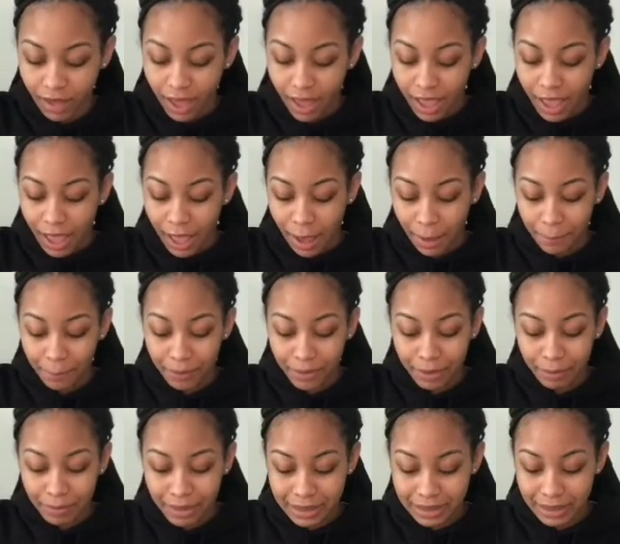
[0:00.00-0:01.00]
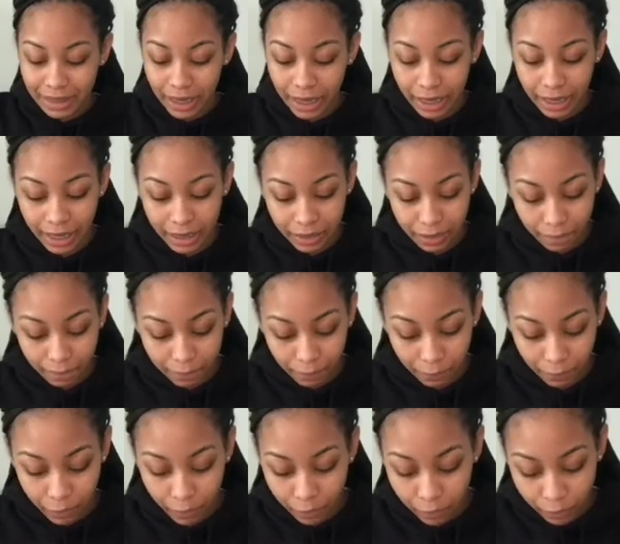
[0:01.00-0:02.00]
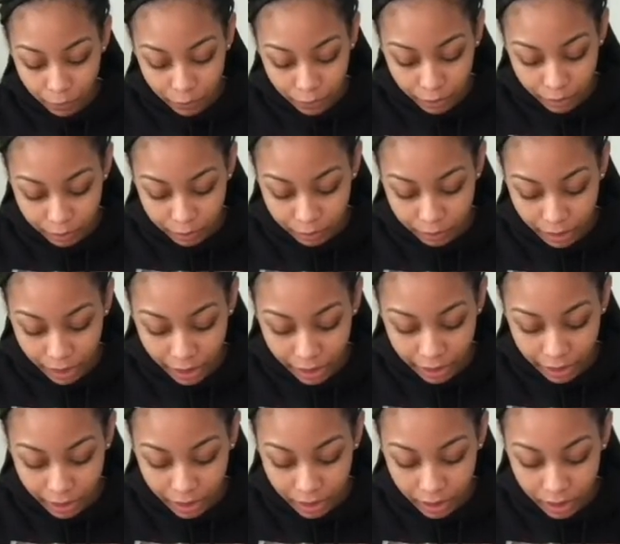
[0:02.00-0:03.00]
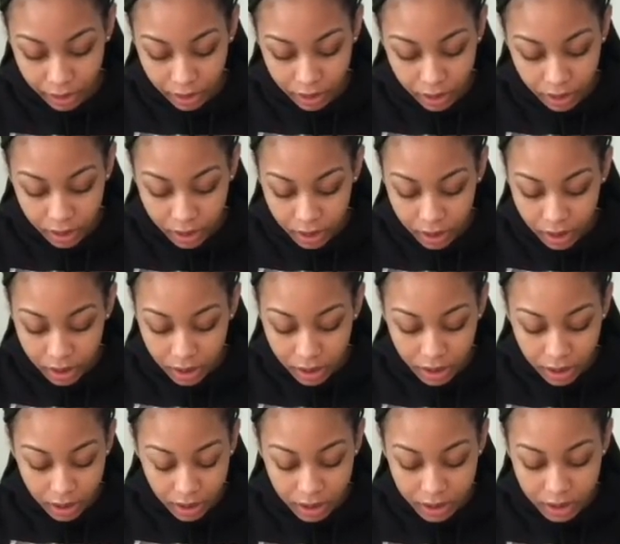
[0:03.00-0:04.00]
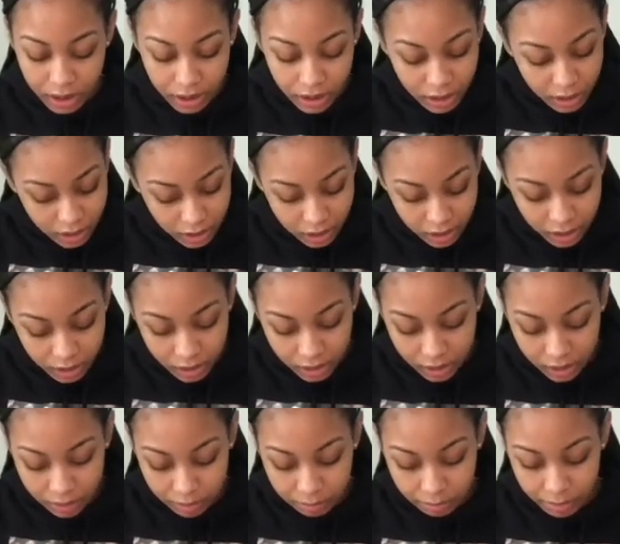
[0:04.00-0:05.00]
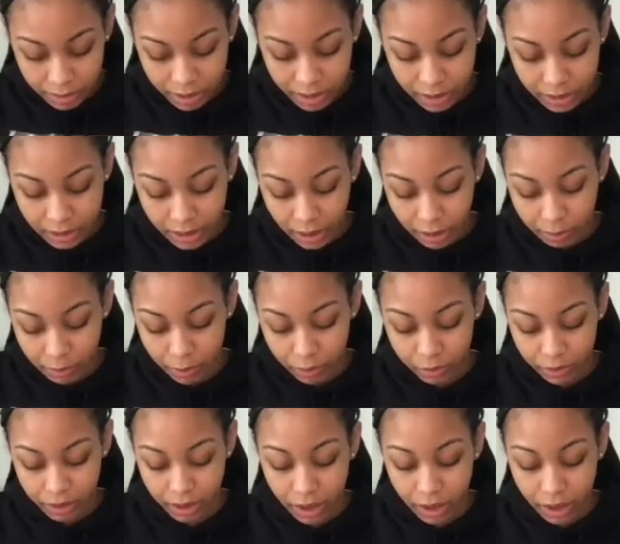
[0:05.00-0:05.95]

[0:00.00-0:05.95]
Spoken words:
I pretty much much done nothing for real, for real. Like, it's just been the same old, same